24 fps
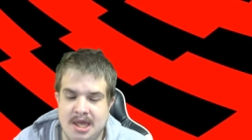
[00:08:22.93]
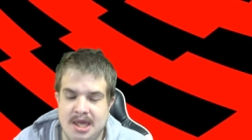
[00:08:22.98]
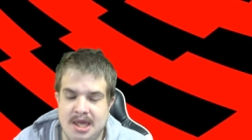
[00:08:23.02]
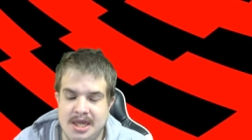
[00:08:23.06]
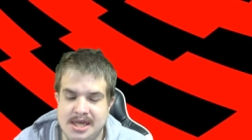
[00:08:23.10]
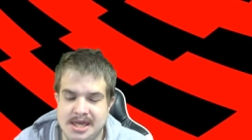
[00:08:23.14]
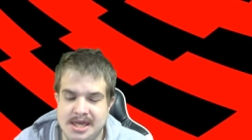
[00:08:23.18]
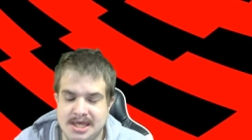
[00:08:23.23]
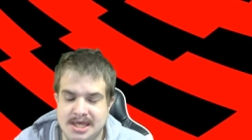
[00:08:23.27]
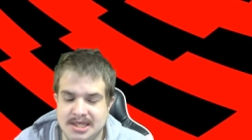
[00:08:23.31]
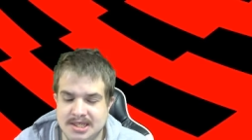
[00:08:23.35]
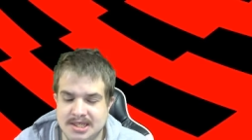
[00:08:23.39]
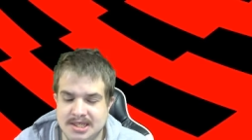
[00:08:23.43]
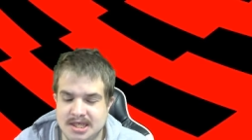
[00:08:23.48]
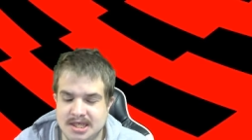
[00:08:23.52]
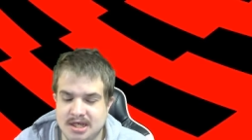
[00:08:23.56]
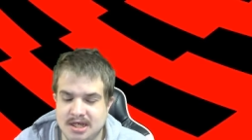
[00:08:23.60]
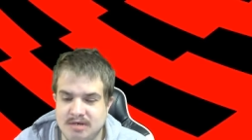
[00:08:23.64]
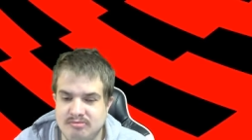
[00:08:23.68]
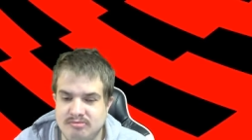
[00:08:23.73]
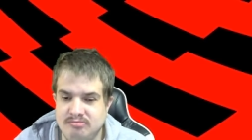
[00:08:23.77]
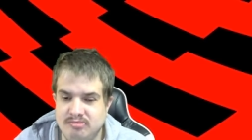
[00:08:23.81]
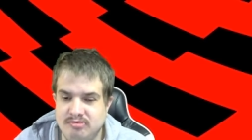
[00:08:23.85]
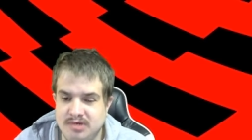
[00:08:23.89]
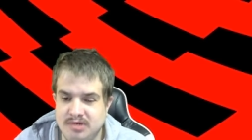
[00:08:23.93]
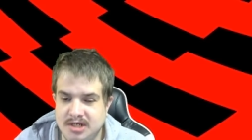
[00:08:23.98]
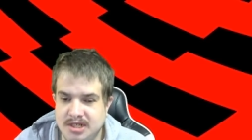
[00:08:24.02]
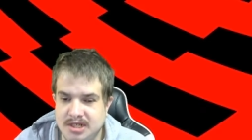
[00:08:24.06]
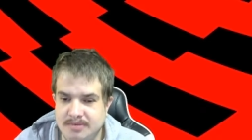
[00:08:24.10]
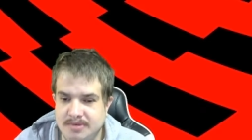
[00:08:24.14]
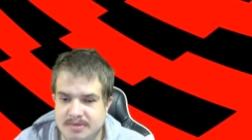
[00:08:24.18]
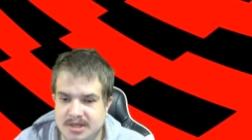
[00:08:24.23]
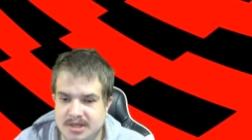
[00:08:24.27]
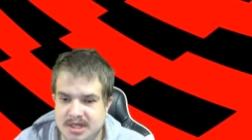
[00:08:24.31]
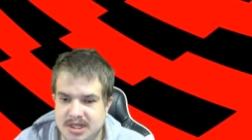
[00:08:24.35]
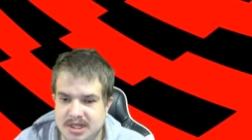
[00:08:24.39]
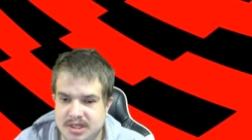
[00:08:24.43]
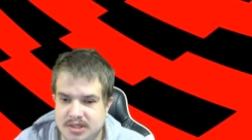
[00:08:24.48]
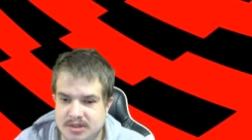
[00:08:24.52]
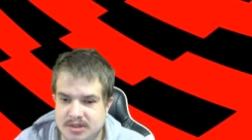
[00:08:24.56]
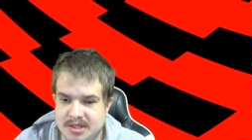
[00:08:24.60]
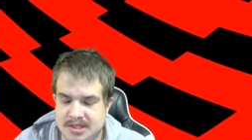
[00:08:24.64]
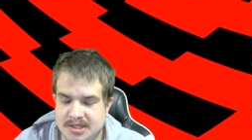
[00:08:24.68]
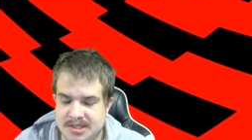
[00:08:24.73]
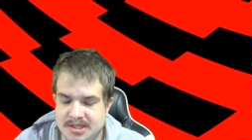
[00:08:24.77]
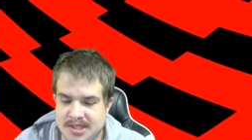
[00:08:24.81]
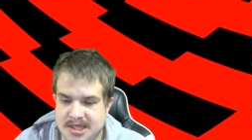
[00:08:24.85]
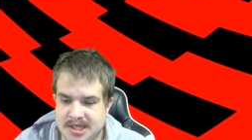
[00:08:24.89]
It's going to really be an
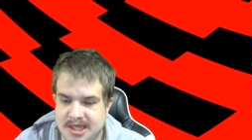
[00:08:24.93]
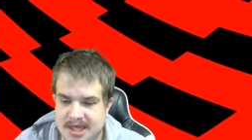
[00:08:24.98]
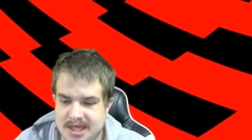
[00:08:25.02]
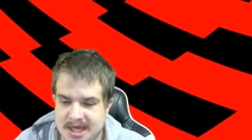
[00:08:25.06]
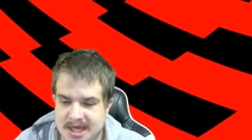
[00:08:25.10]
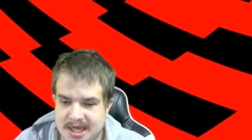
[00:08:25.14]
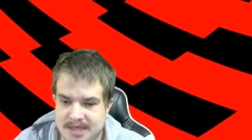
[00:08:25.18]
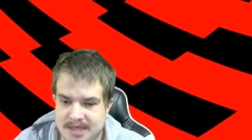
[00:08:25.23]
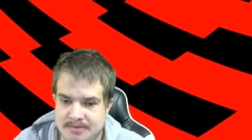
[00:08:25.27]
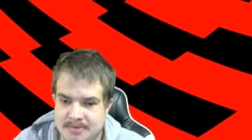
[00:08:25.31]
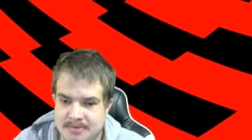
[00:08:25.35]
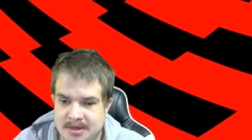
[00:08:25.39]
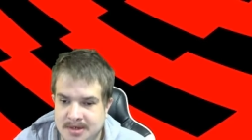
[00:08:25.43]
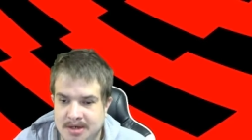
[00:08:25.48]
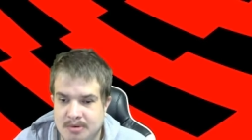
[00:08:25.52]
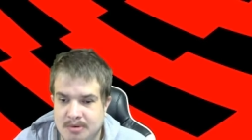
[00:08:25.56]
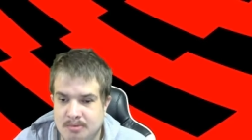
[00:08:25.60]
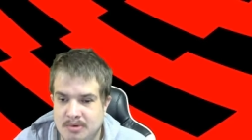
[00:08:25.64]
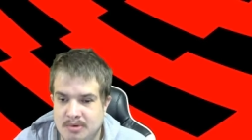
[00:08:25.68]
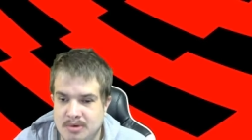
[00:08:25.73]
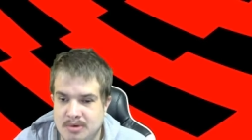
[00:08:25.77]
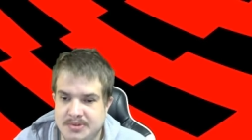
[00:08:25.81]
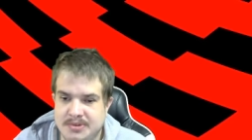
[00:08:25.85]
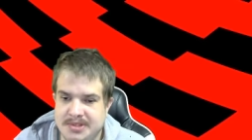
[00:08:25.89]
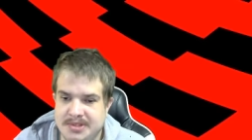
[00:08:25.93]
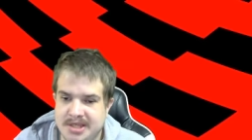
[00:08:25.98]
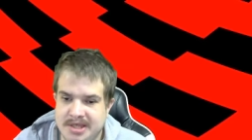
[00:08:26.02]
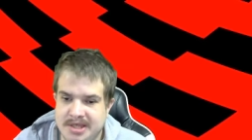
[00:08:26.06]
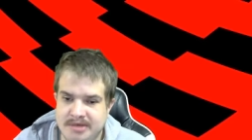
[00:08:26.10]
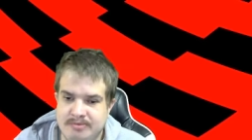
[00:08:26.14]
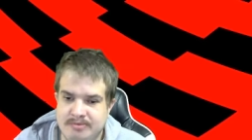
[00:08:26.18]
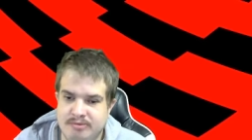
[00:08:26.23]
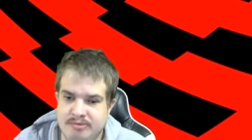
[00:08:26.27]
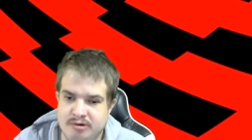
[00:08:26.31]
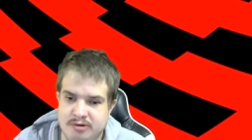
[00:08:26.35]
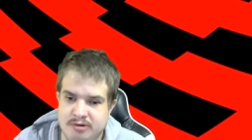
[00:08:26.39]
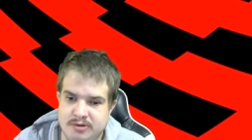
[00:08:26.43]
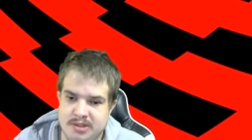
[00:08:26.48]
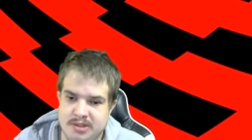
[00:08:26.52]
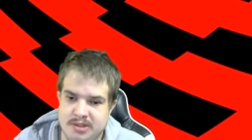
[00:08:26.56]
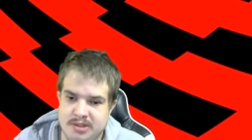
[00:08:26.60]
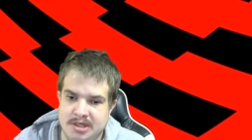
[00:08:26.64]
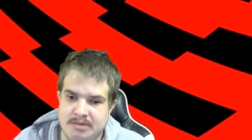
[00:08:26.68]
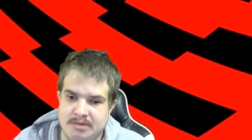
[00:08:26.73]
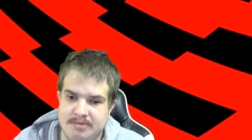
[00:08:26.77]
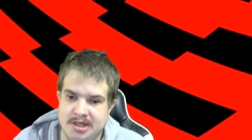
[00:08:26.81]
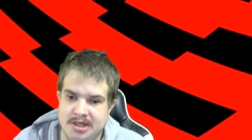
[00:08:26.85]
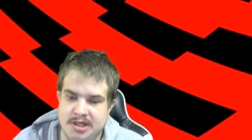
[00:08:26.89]
interesting game. Will Steve Bruce
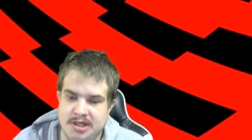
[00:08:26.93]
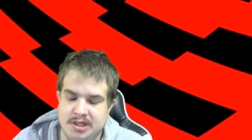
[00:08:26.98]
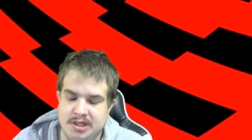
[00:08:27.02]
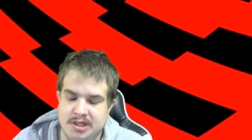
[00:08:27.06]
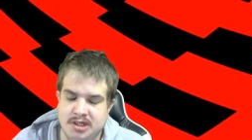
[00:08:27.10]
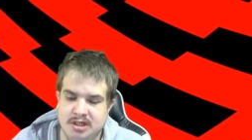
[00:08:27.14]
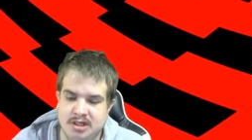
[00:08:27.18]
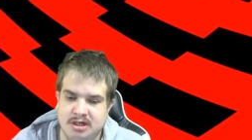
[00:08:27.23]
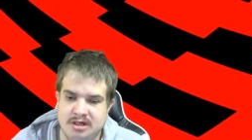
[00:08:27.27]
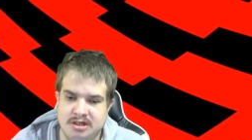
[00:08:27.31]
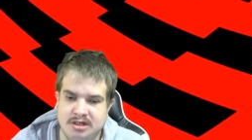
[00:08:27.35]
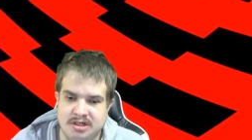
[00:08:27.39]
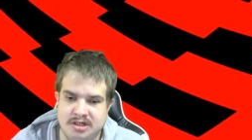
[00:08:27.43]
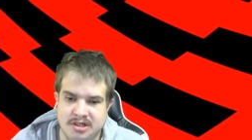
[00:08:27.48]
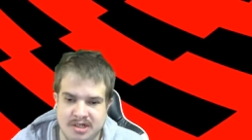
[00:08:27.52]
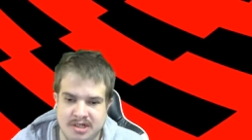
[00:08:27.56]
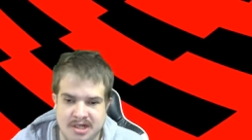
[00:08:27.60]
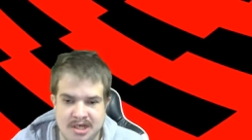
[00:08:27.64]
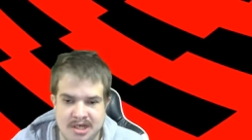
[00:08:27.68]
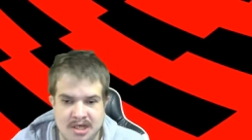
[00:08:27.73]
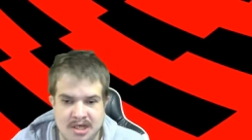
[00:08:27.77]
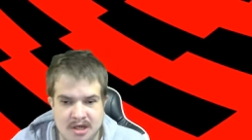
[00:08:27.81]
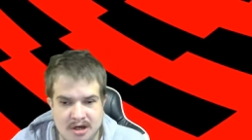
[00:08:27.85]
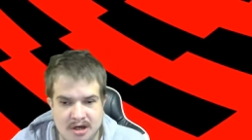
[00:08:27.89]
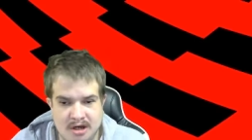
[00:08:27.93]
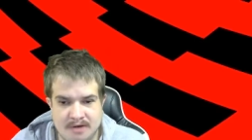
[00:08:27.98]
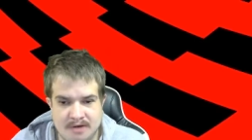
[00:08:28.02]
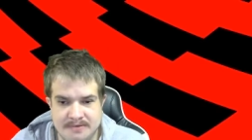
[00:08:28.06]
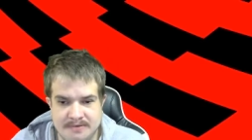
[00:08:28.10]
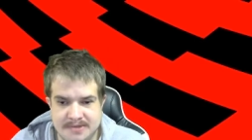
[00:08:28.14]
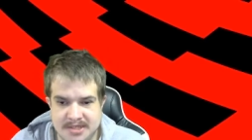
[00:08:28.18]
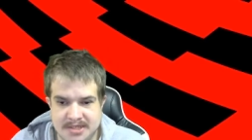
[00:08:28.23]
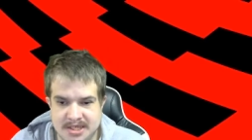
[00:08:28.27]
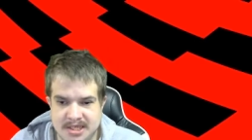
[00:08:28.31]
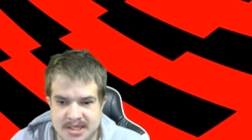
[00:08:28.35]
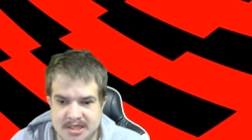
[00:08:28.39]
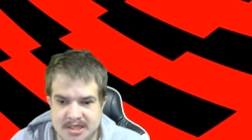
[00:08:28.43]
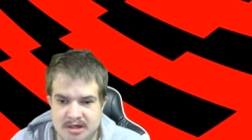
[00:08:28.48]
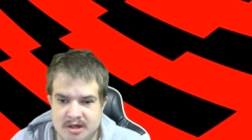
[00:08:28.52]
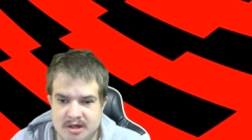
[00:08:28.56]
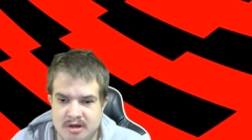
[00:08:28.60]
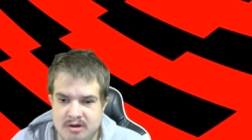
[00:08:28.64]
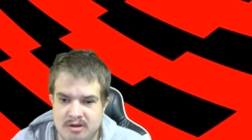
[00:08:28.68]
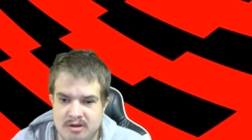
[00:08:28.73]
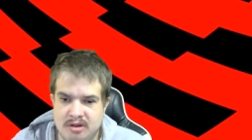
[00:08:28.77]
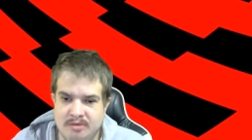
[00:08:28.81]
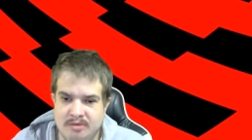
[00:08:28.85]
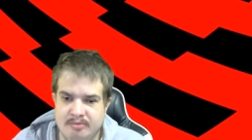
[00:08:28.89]
still be in charge? Obviously, a
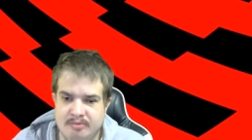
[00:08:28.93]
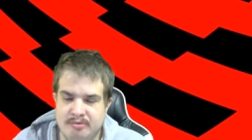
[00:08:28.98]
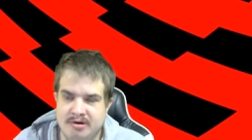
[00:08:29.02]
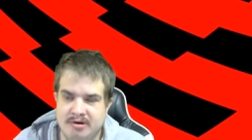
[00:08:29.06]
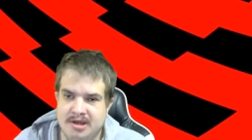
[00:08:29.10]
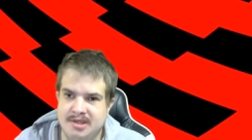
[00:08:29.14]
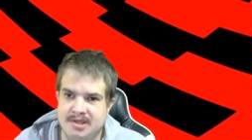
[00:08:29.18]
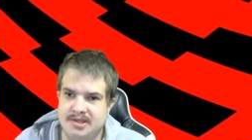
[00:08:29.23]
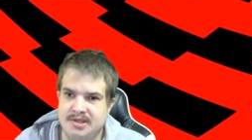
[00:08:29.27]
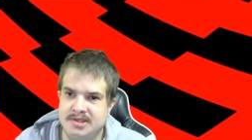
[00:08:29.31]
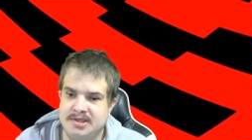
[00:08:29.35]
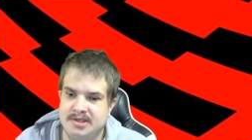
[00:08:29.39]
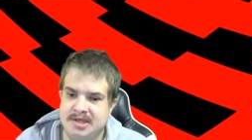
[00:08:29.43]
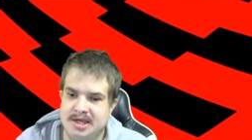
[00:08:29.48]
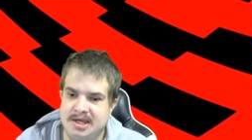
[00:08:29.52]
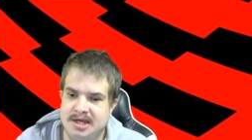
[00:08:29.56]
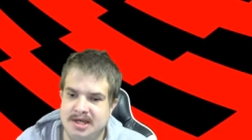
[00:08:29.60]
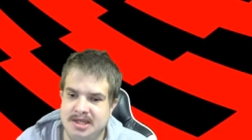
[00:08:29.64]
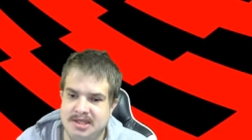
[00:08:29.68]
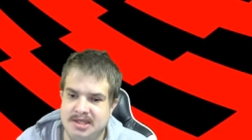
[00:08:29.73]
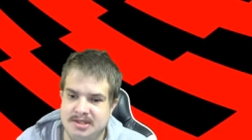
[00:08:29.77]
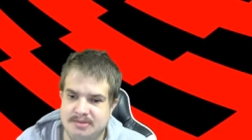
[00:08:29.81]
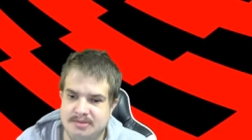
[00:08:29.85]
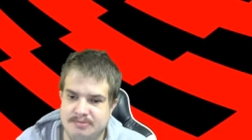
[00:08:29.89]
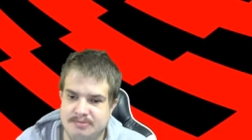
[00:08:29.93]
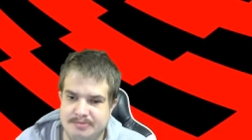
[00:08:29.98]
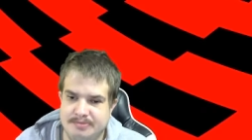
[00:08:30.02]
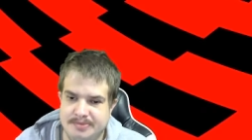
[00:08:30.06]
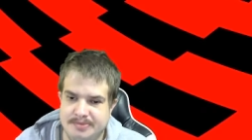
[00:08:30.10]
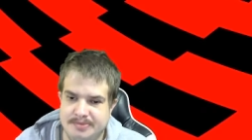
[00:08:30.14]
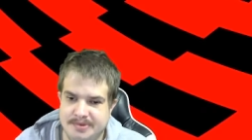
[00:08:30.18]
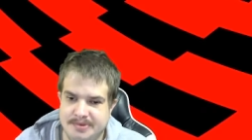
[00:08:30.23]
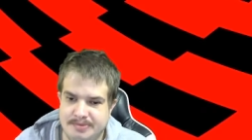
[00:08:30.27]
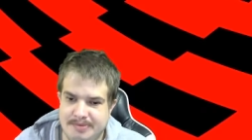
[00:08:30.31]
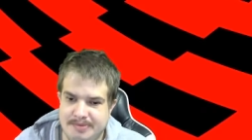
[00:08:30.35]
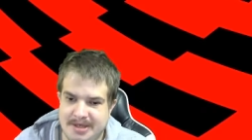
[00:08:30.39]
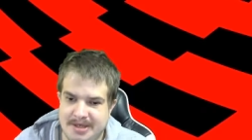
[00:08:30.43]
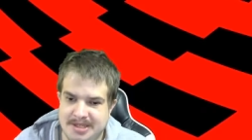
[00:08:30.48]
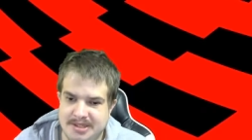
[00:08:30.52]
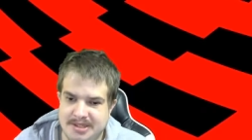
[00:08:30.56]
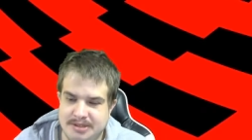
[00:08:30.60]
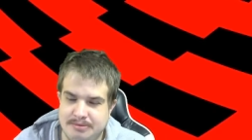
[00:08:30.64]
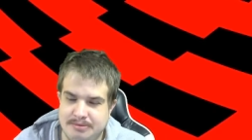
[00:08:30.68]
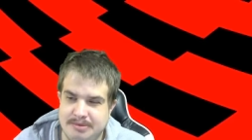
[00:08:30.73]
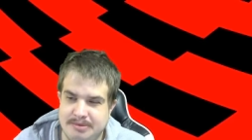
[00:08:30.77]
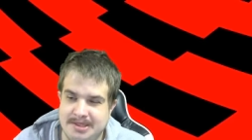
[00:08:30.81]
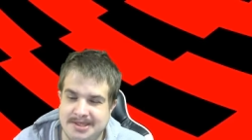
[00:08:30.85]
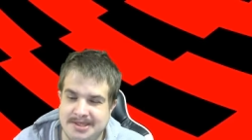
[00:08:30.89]
lot of the press is saying he's expected
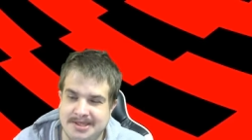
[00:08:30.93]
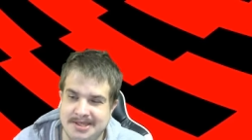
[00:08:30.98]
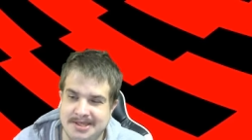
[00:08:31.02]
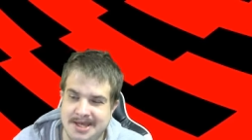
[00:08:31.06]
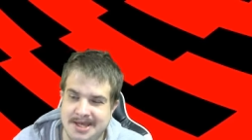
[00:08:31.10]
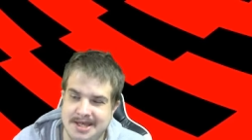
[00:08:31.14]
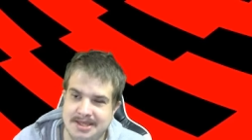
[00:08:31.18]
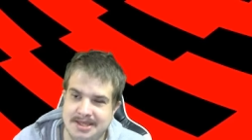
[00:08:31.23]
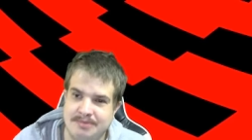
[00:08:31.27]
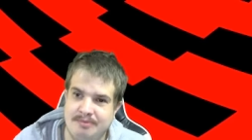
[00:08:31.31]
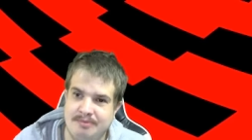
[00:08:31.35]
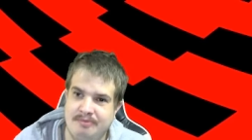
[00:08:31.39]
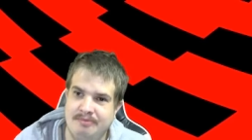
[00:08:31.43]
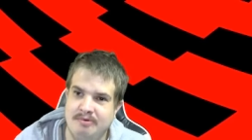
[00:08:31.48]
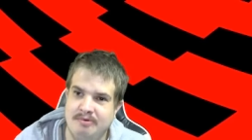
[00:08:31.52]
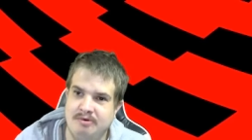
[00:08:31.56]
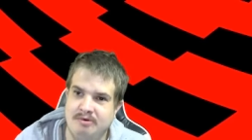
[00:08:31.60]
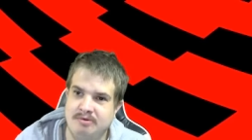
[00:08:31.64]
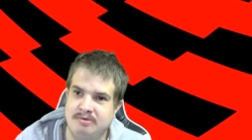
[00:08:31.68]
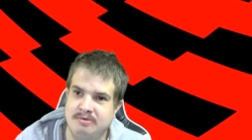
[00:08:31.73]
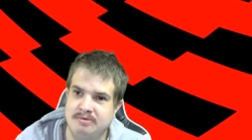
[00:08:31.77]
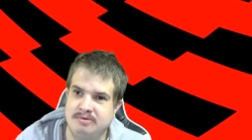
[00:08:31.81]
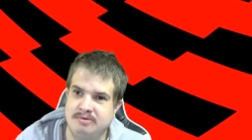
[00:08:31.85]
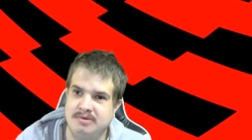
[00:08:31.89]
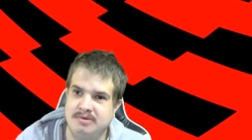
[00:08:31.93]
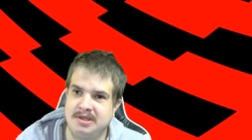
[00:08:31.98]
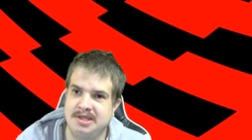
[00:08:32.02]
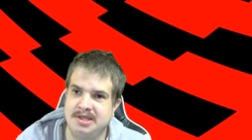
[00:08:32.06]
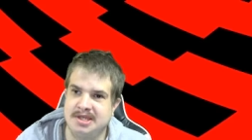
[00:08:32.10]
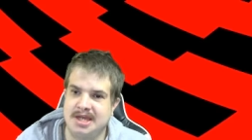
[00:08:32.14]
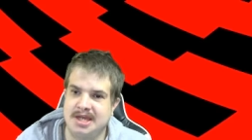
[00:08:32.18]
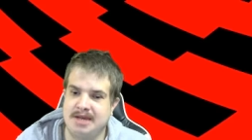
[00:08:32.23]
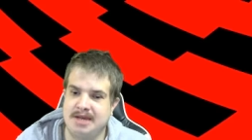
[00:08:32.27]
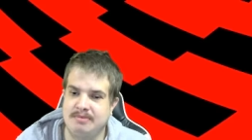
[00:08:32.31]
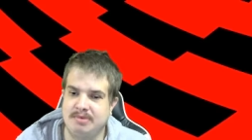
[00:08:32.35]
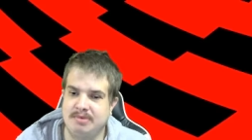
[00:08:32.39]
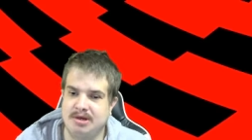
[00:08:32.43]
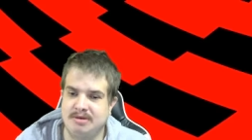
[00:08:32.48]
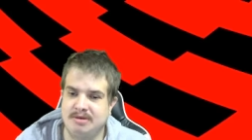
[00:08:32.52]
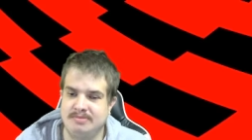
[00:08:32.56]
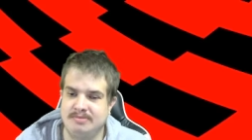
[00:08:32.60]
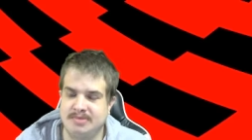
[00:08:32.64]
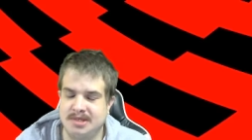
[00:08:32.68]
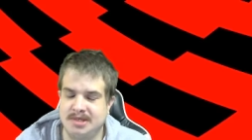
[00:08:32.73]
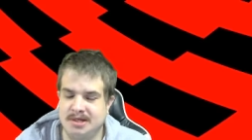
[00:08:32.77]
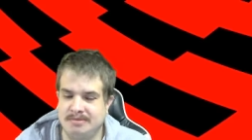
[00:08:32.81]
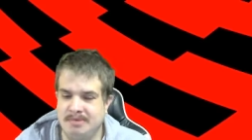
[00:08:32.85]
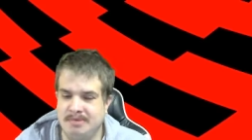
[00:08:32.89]
to be sacked before this game
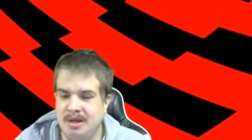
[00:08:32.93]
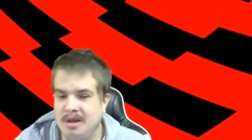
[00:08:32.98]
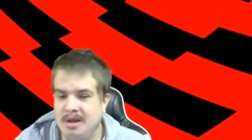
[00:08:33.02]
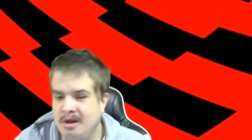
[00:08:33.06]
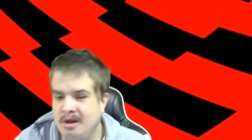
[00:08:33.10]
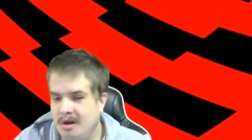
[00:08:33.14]
comes up.